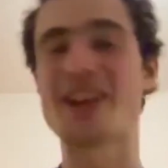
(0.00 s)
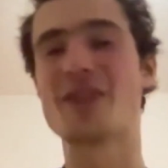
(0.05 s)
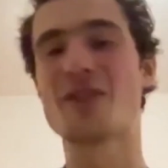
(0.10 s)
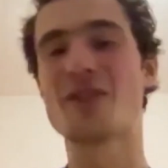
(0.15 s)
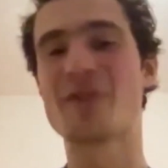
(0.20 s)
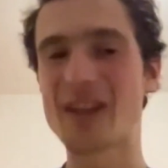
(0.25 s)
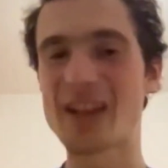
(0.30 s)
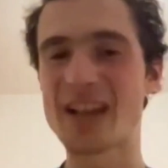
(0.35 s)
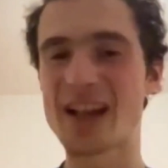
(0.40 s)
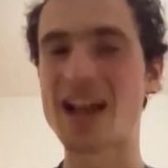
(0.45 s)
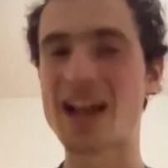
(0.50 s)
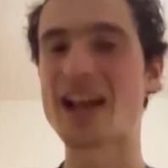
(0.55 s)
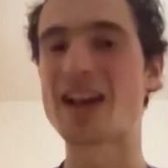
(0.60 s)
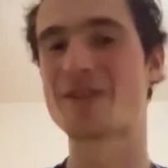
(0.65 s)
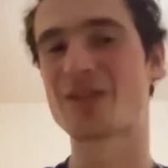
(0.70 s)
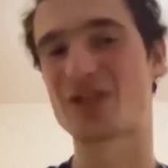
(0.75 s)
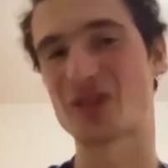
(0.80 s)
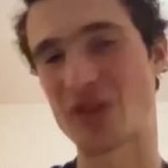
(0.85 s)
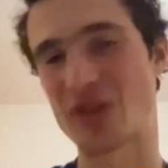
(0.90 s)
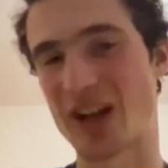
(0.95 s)
I don't think I
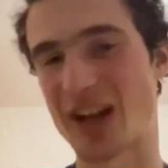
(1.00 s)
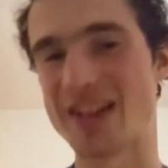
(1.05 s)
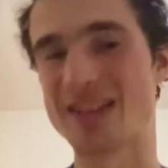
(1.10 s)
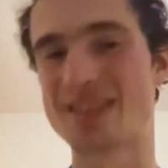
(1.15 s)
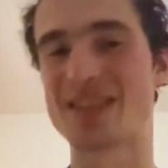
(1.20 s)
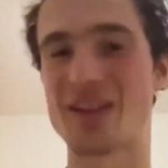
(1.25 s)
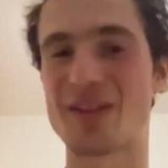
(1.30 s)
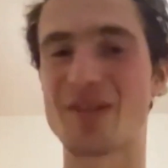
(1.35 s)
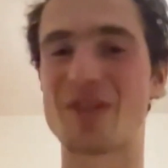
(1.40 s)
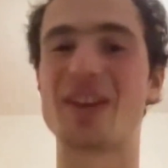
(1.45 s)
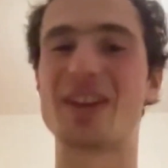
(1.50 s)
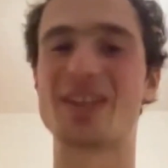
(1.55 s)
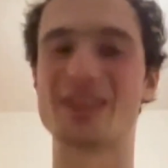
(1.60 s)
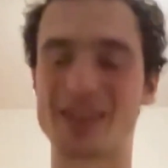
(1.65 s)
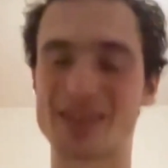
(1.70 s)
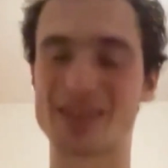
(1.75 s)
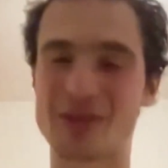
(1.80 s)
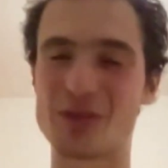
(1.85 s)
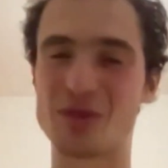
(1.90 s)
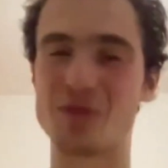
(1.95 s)
have tried
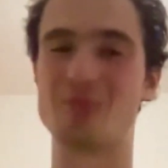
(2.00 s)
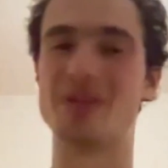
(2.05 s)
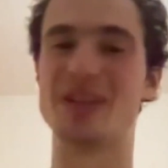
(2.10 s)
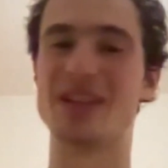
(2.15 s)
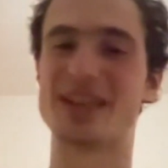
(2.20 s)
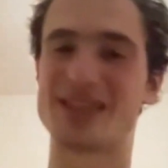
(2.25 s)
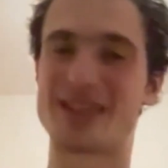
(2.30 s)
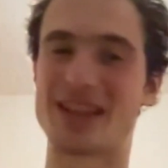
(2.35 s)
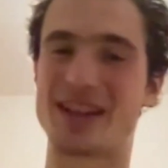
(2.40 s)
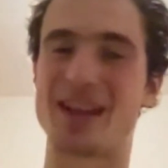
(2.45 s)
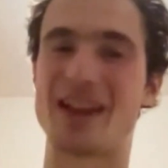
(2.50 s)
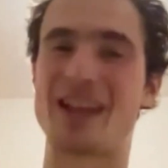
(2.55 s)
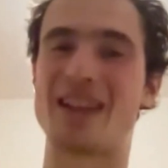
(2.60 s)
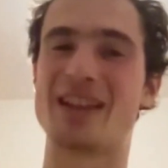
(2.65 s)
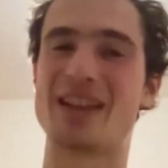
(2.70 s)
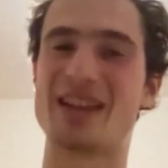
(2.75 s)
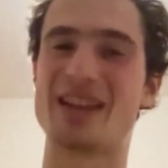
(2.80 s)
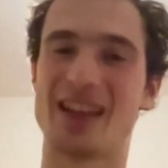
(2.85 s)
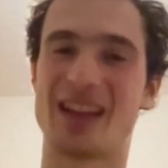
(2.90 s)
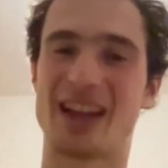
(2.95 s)
something that could be a
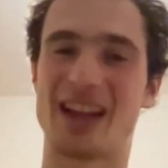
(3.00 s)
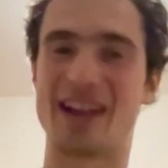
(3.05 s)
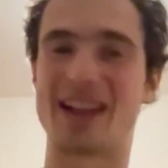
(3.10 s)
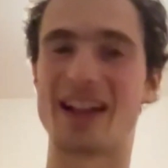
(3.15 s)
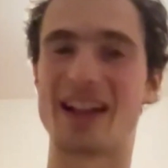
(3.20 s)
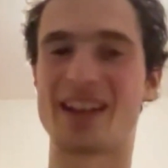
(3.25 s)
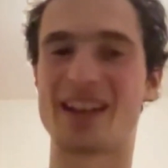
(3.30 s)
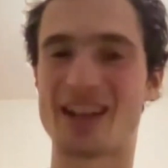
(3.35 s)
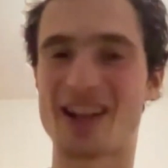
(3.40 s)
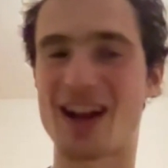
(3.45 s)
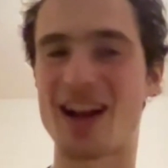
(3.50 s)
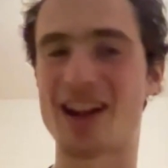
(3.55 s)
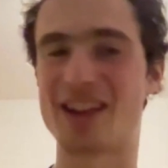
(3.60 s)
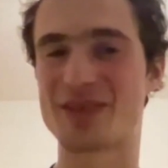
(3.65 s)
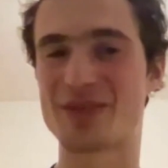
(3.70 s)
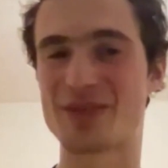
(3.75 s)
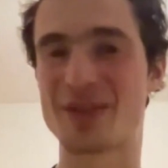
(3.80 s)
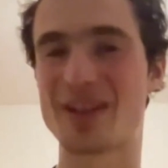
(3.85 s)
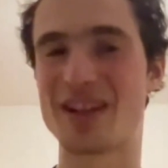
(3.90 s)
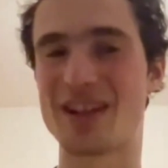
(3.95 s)
10A, and I
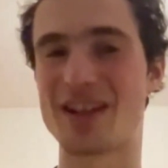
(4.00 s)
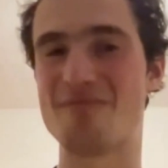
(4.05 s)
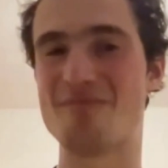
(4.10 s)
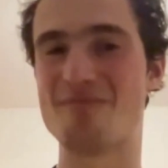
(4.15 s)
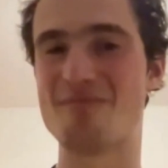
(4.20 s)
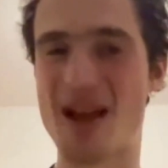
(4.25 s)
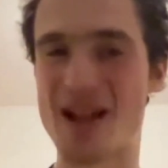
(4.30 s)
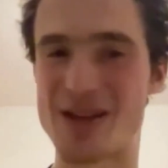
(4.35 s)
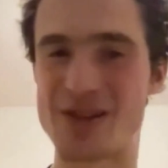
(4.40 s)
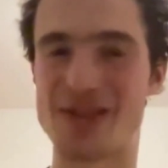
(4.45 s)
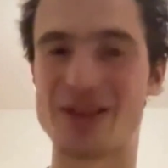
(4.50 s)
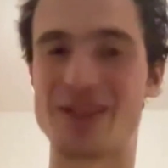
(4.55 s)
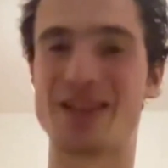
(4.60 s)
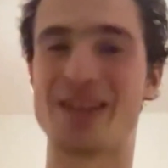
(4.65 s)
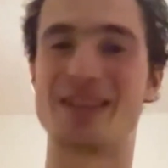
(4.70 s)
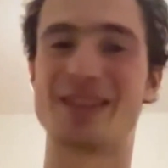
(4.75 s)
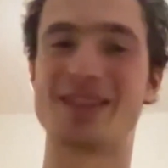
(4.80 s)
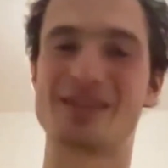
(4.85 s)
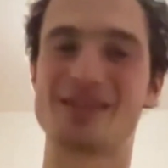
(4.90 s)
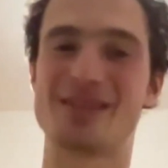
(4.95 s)
can't really
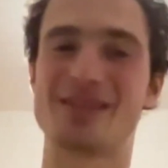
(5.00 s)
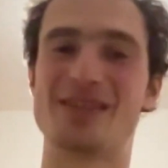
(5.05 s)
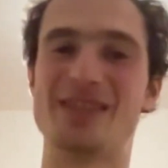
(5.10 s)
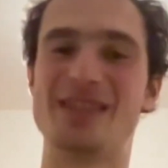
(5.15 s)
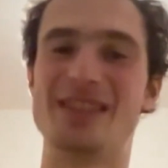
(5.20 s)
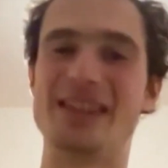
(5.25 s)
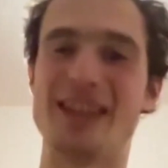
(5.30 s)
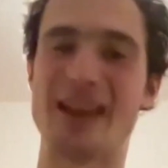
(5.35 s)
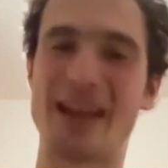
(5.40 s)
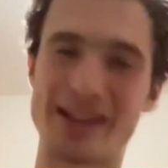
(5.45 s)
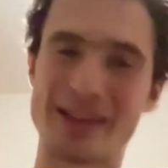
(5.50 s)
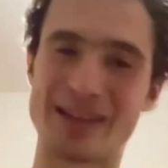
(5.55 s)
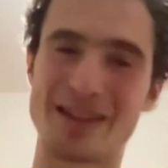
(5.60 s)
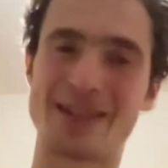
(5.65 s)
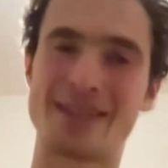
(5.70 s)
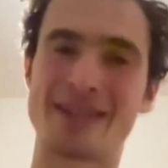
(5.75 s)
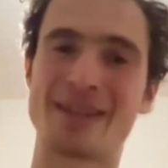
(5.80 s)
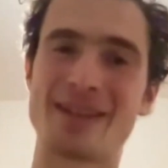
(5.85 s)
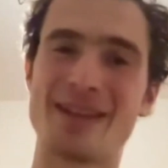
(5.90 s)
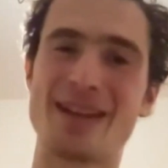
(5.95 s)
imagine it yet.